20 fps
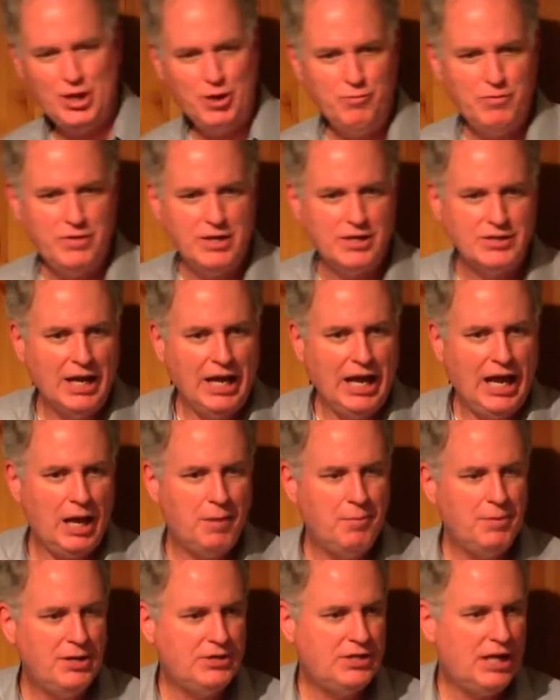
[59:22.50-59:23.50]
get over this.
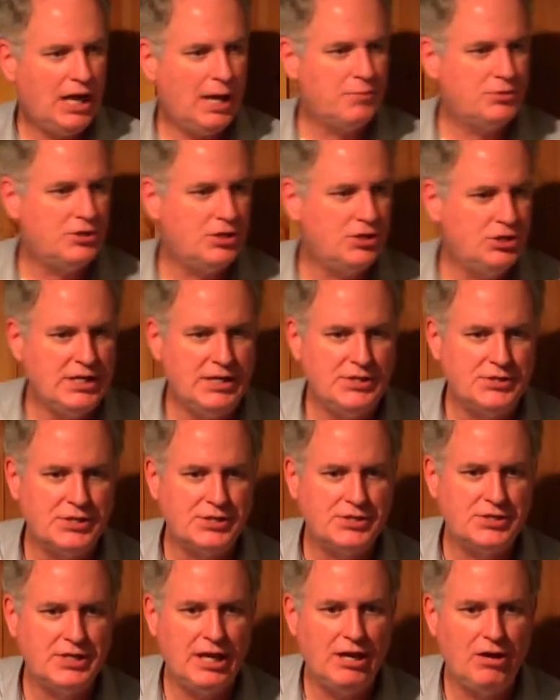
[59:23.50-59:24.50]
How many times did
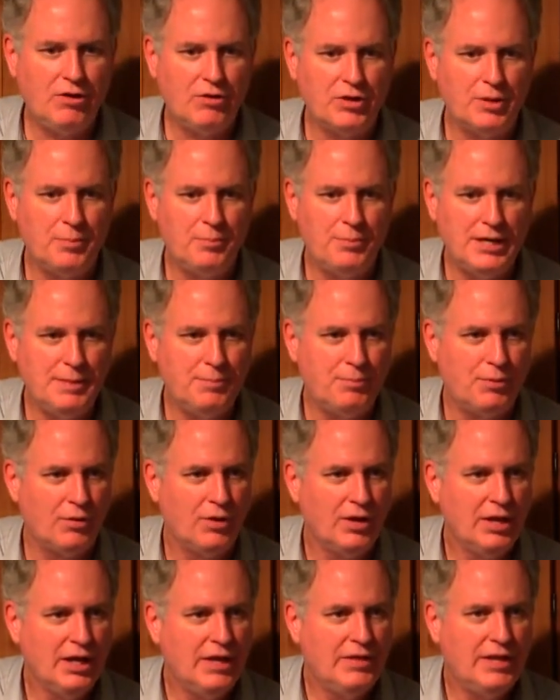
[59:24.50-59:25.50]
Jesus tell the
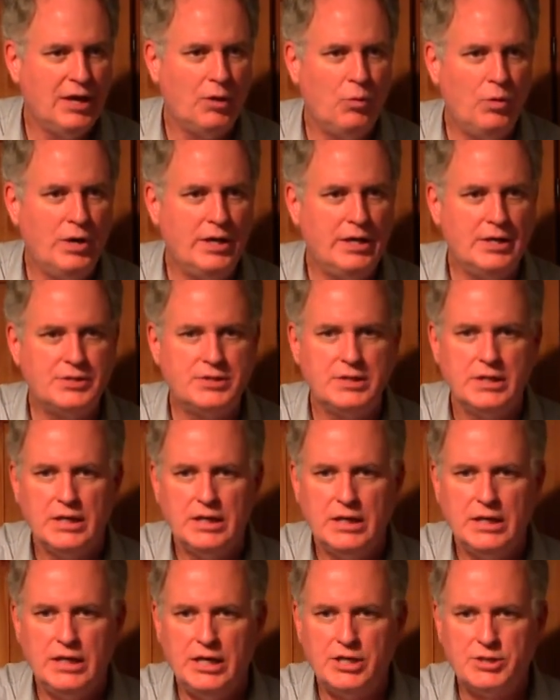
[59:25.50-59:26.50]
people that witnessed
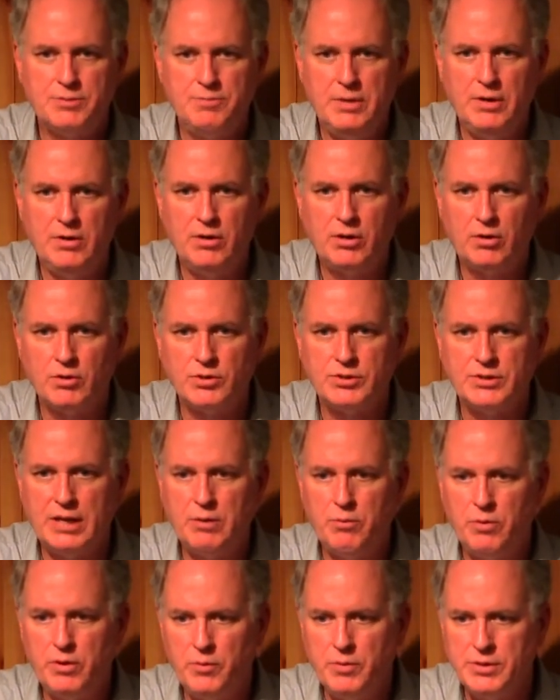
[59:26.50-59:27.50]
his miracles,
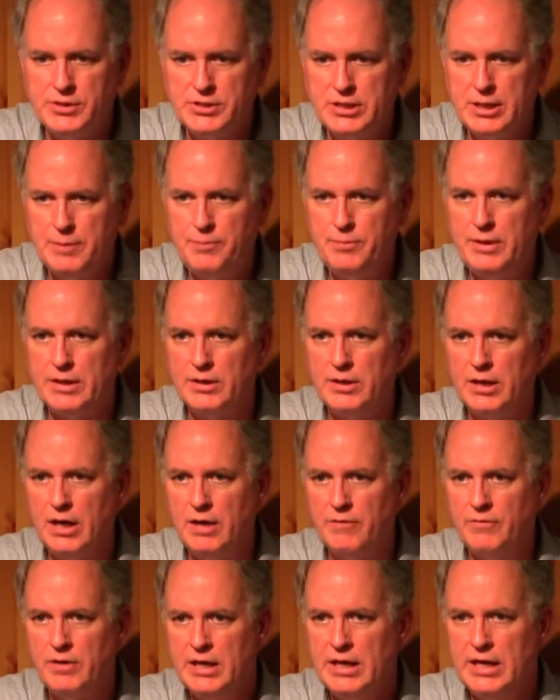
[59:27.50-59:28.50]
they were the recipient
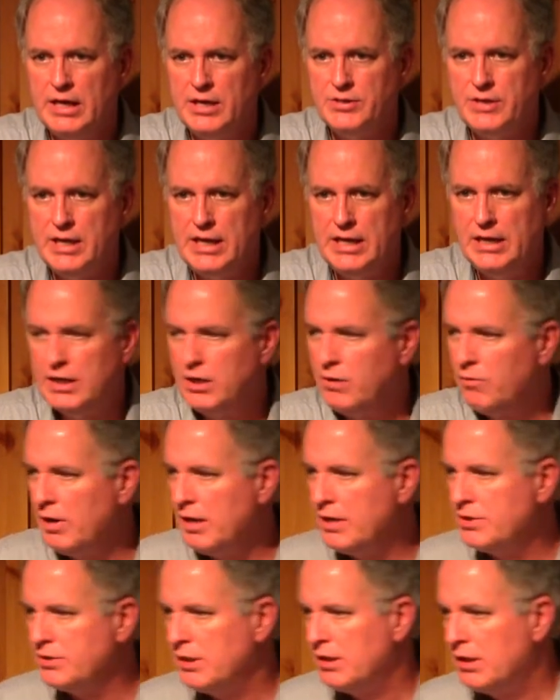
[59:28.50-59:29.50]
of his healing
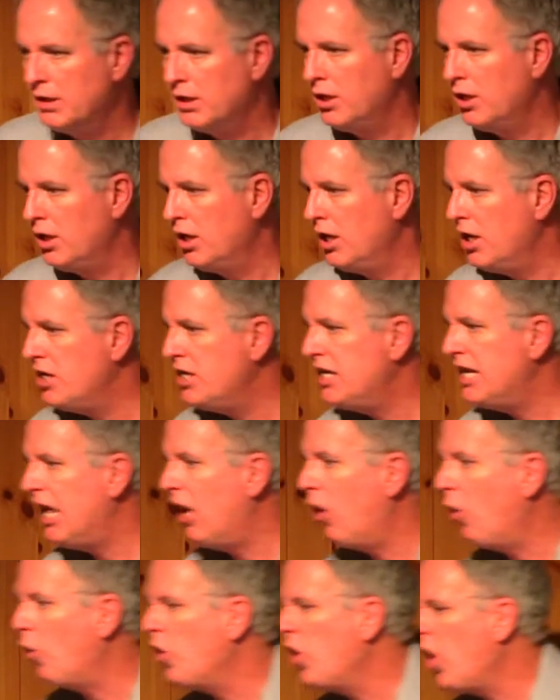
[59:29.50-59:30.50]
grace? Tell